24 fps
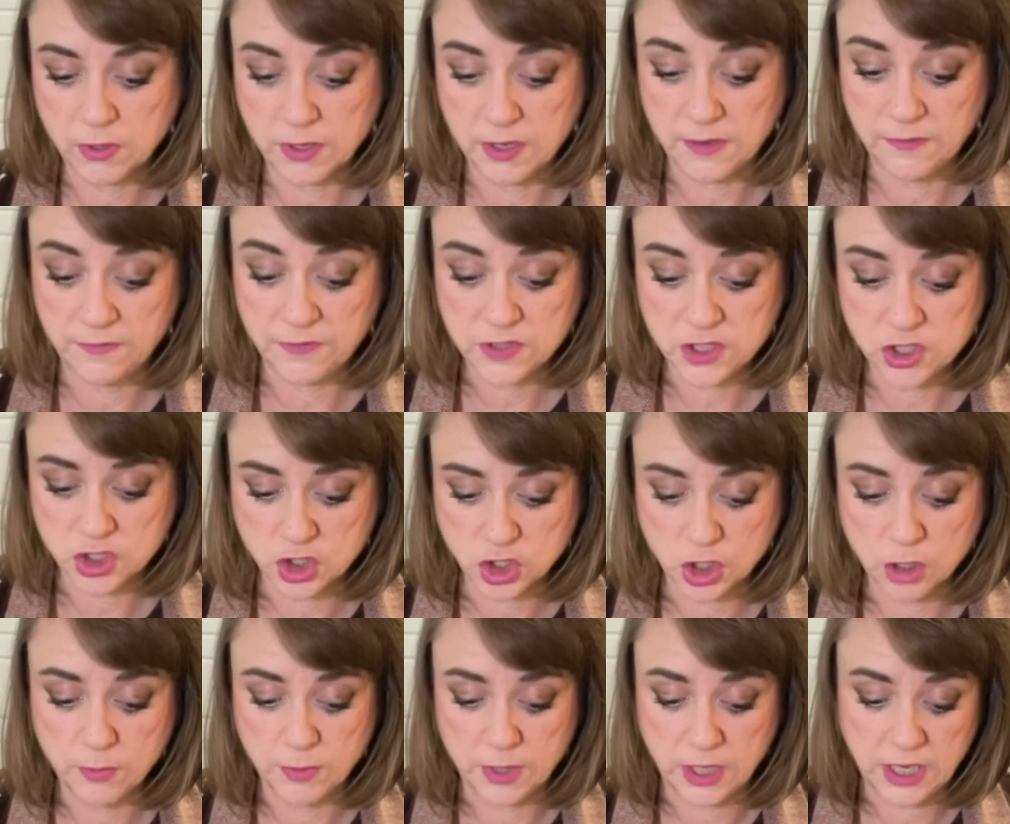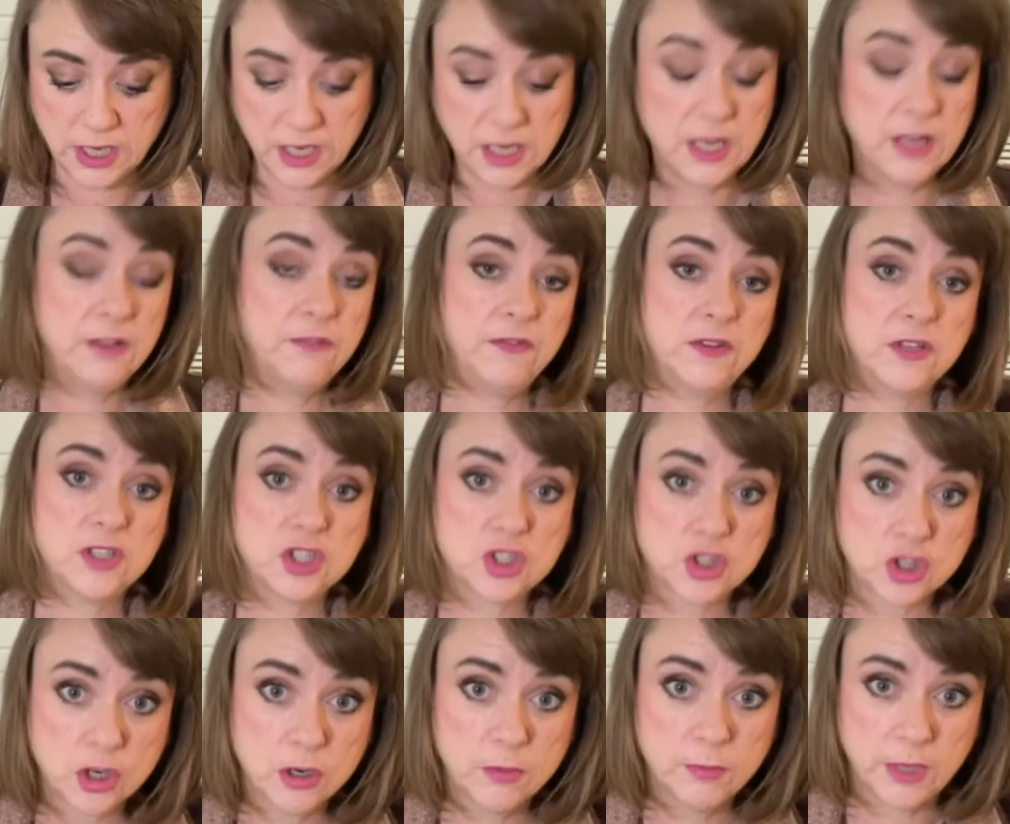if it's Germany, if it's
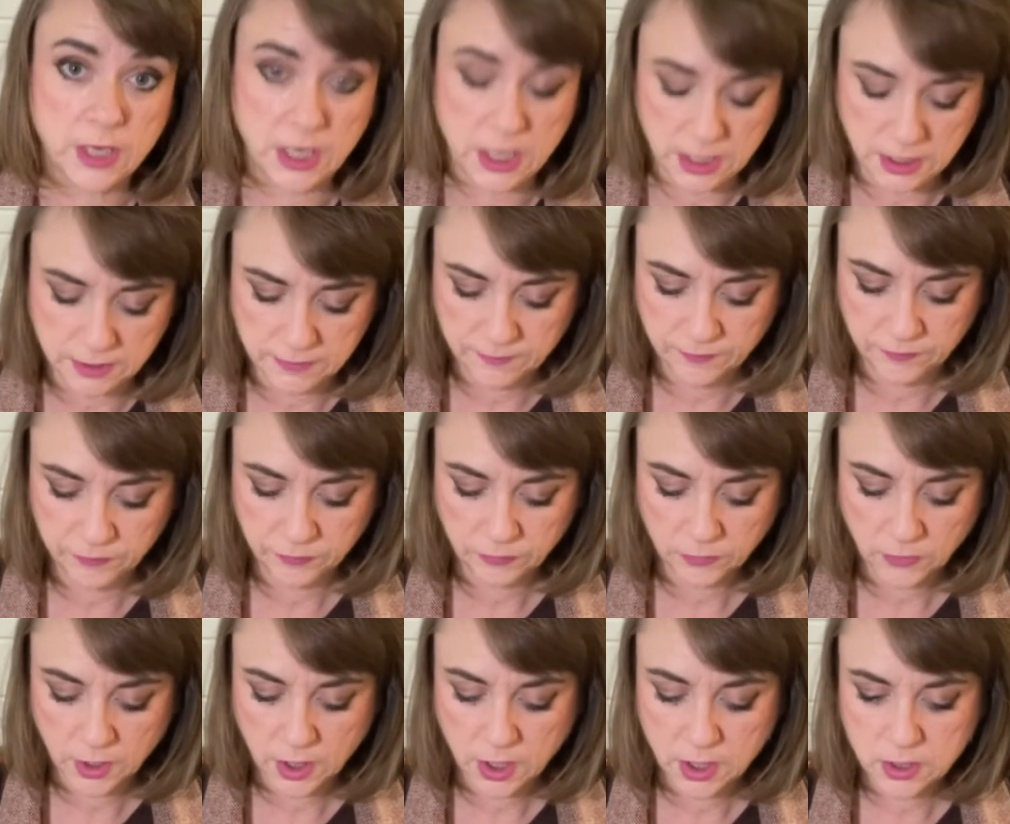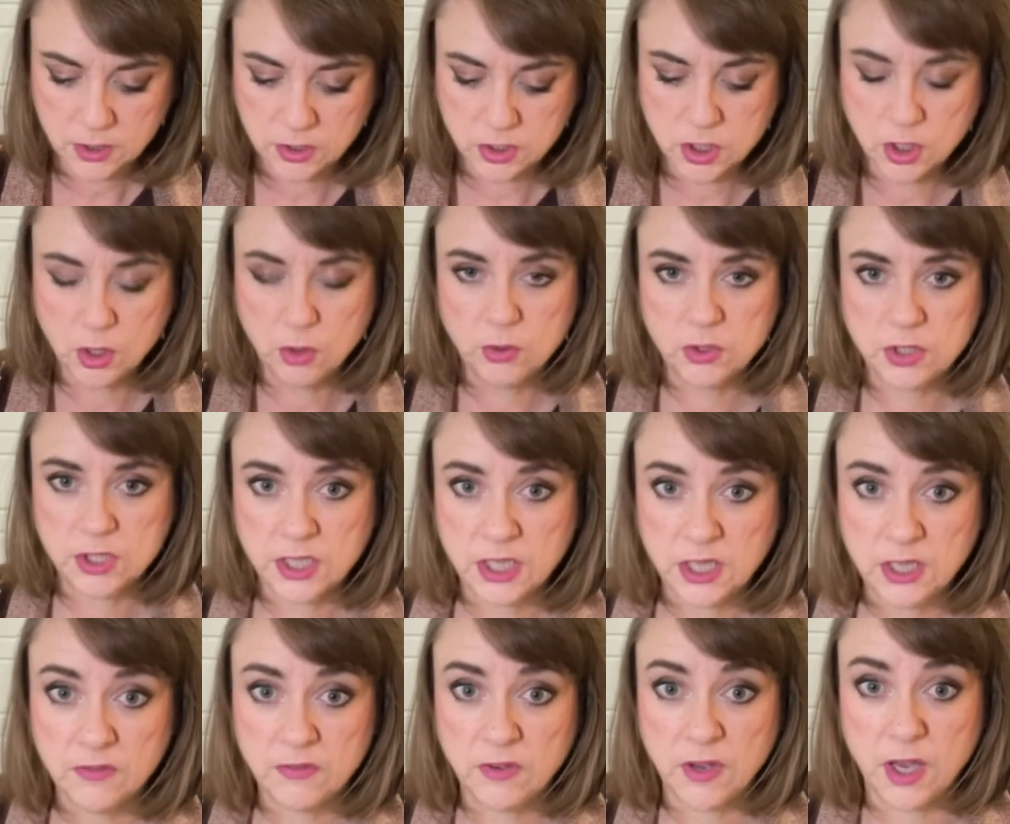Germany, don't
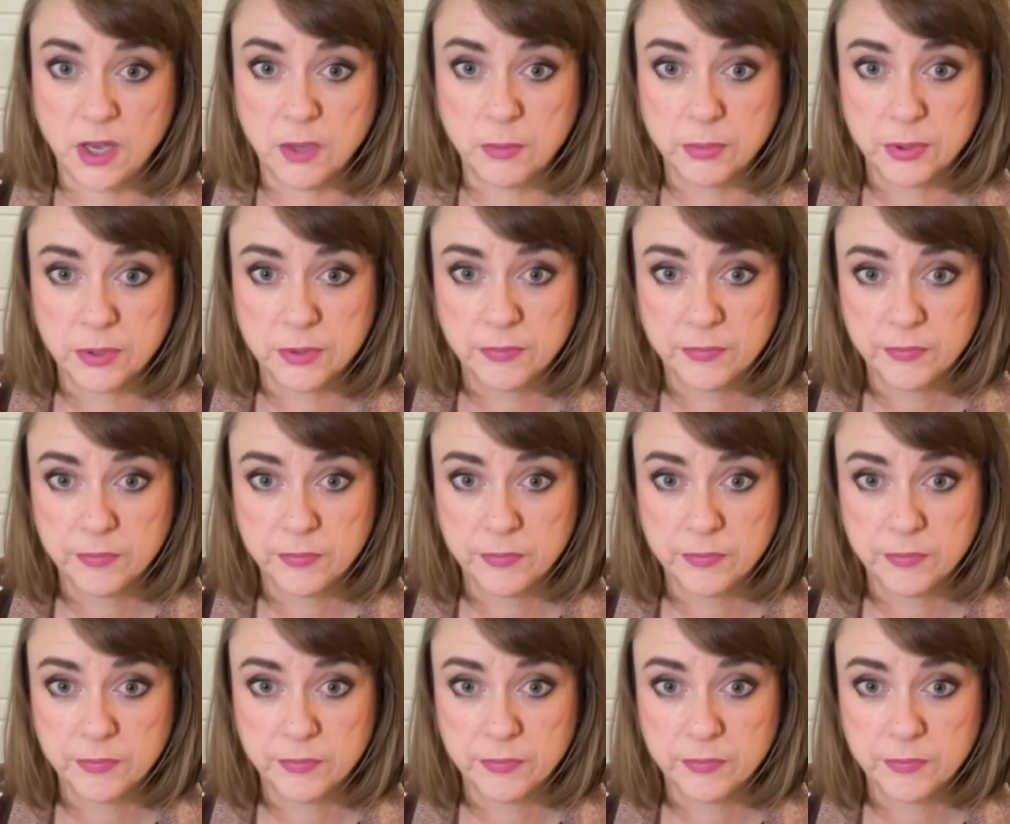give up.